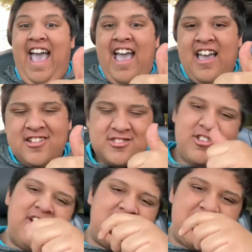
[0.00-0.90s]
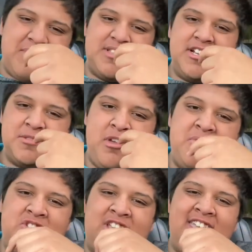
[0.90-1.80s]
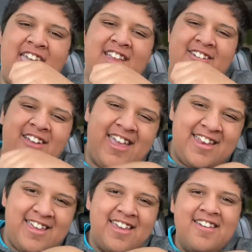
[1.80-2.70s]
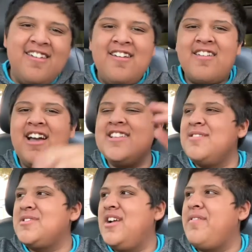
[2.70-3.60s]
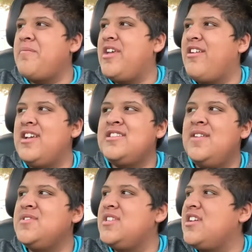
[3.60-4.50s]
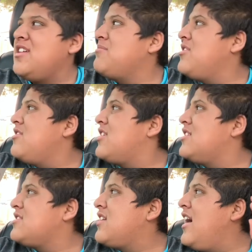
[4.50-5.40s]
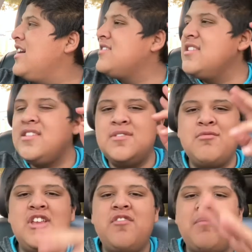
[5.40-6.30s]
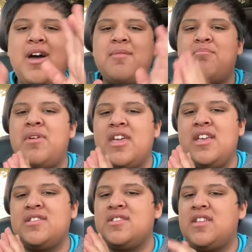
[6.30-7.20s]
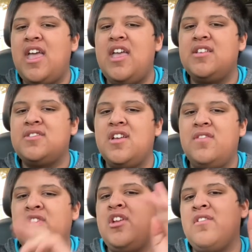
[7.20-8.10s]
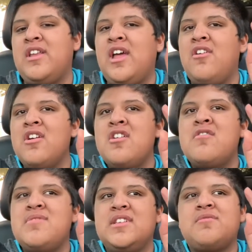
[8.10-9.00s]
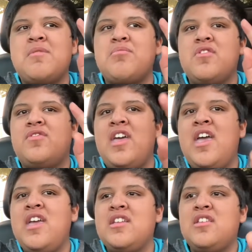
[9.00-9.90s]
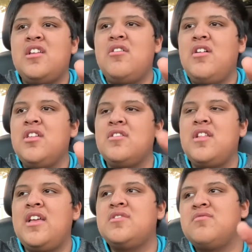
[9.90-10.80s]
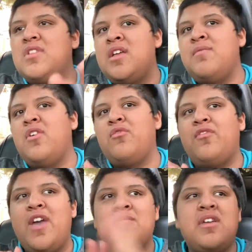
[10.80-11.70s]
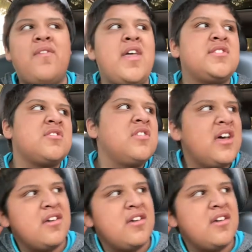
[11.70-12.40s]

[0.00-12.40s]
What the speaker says: Also, don't ask why my tongue's like drinking Gatorade. Guys, I'm sorry if I'm being crazy. I'm just in a good mood. Because, guys, this is one of my biggest days of the year right now. Besides my birthday, other days that involve family events and all that.